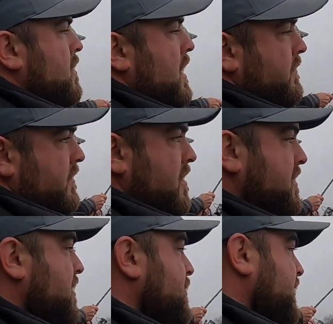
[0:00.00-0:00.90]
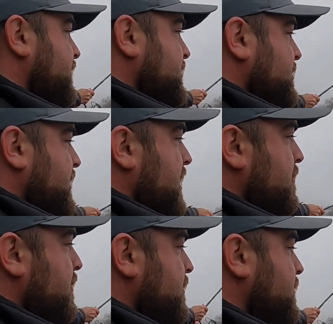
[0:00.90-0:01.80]
I haven't talked to anybody fishing today,
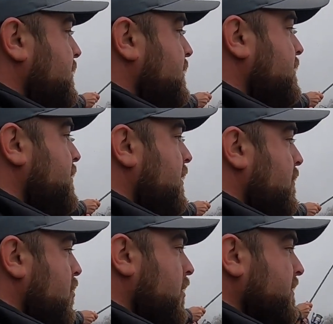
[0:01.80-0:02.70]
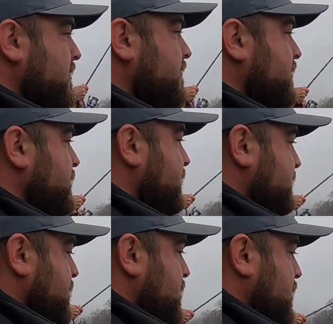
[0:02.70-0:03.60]
but my report is the fishing
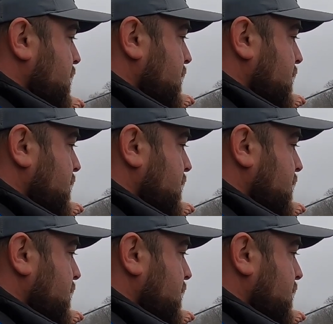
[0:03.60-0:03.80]
is good.